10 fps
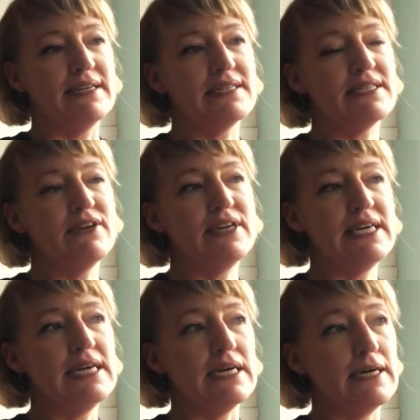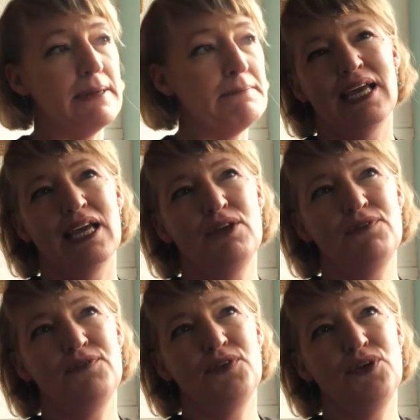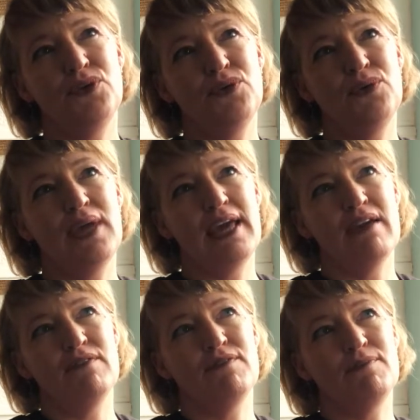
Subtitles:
So yeah, if you have